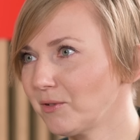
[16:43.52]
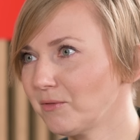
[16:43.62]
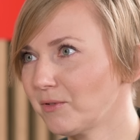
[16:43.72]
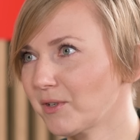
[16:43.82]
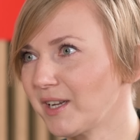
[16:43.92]
new
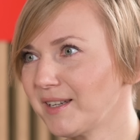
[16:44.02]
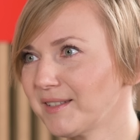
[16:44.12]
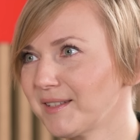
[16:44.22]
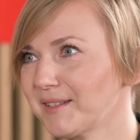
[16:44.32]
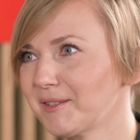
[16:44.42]
for
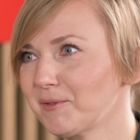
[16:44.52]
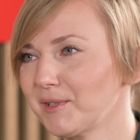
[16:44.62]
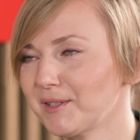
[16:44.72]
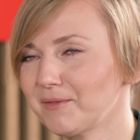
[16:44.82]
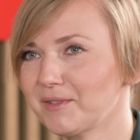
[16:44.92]
us. So
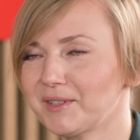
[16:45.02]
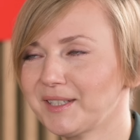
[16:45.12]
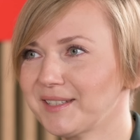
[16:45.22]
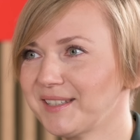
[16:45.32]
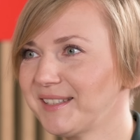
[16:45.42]
we are very
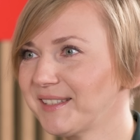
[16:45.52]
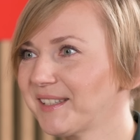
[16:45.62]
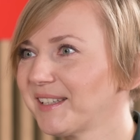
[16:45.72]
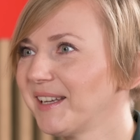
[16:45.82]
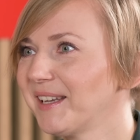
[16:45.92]
excited
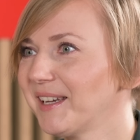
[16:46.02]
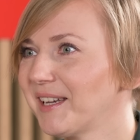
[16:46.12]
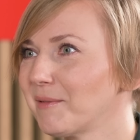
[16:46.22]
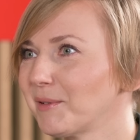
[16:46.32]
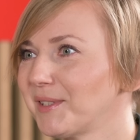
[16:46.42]

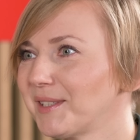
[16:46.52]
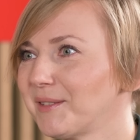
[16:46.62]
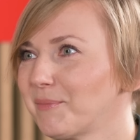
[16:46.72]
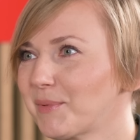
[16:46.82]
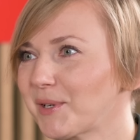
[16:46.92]
about this
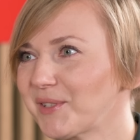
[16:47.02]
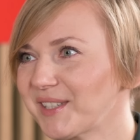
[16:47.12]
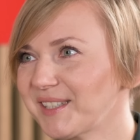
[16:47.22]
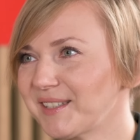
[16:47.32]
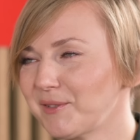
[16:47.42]
new
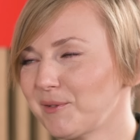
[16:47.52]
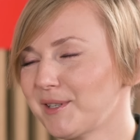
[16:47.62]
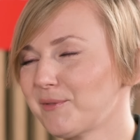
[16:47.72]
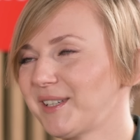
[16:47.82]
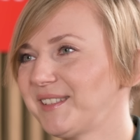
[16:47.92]
project, and we
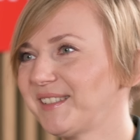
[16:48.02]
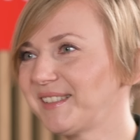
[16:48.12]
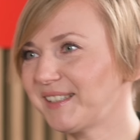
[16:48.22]
are waiting